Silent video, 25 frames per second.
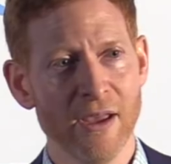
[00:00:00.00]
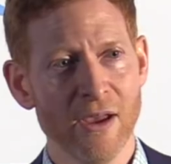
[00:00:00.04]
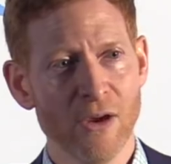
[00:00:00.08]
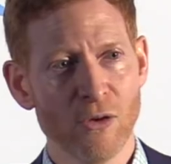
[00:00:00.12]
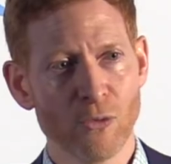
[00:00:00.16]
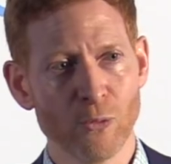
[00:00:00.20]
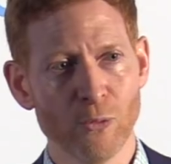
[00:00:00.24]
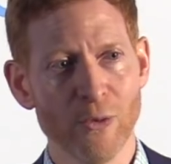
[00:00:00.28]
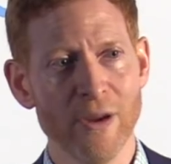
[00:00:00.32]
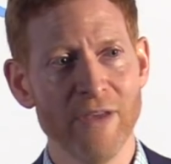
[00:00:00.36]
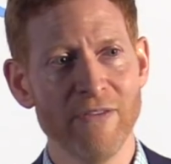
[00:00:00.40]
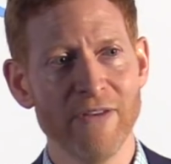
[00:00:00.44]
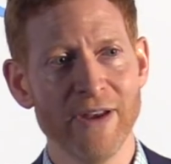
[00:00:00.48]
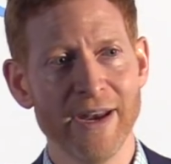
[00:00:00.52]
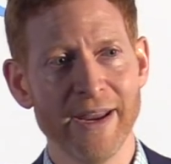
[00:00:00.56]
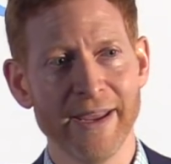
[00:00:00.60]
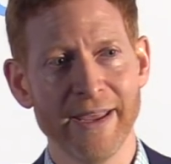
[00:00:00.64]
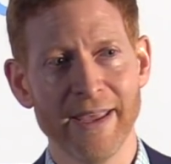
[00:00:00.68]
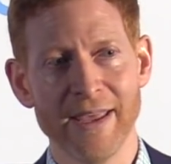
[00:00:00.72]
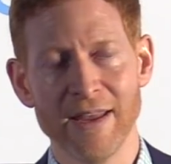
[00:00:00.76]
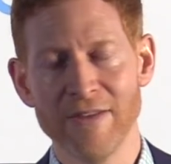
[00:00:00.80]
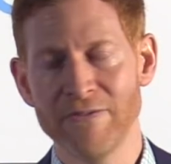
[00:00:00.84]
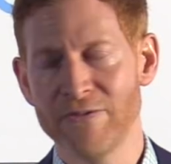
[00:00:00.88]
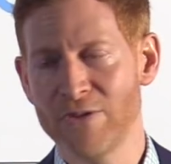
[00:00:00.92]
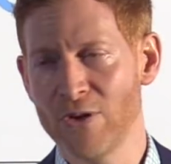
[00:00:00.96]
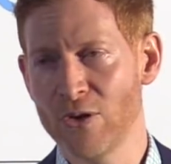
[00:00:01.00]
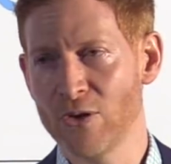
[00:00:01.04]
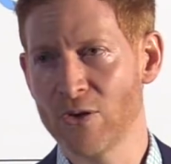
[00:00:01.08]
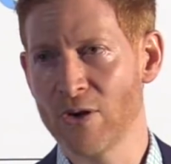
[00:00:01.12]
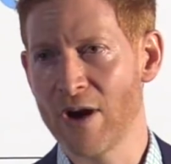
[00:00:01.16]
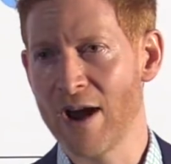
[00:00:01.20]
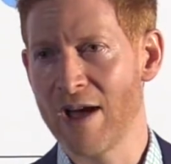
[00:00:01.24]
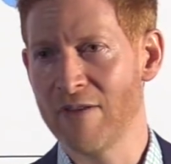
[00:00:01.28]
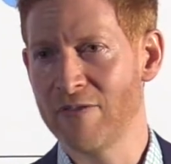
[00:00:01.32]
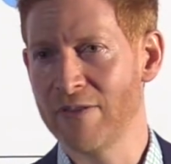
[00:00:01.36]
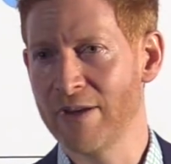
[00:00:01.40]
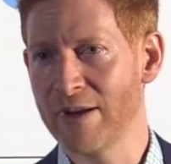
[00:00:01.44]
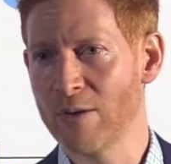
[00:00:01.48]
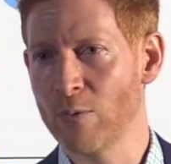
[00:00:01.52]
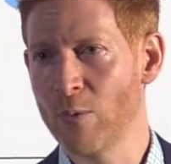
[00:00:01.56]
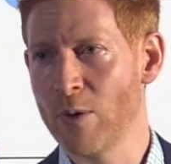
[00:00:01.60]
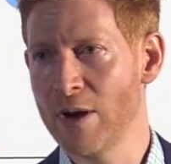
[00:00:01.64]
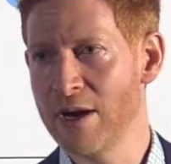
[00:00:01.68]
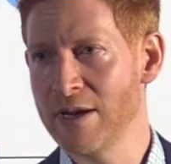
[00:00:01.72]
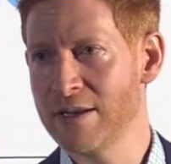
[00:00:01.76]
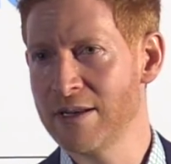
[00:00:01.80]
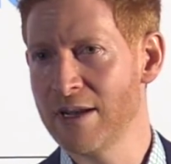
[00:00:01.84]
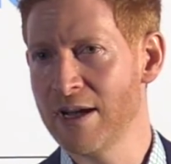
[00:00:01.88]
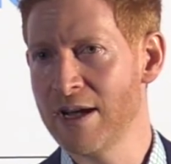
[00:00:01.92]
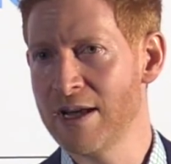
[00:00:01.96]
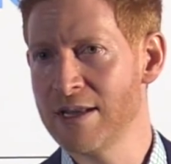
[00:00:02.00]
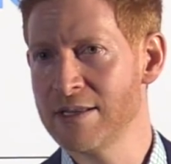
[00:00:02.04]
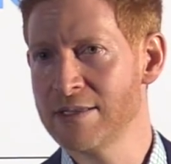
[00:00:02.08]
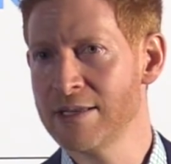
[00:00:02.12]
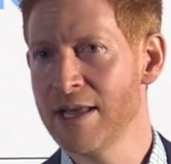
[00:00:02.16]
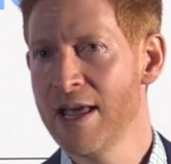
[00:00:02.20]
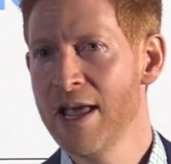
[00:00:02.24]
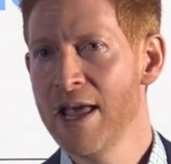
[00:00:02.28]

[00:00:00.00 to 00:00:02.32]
and improve your margins,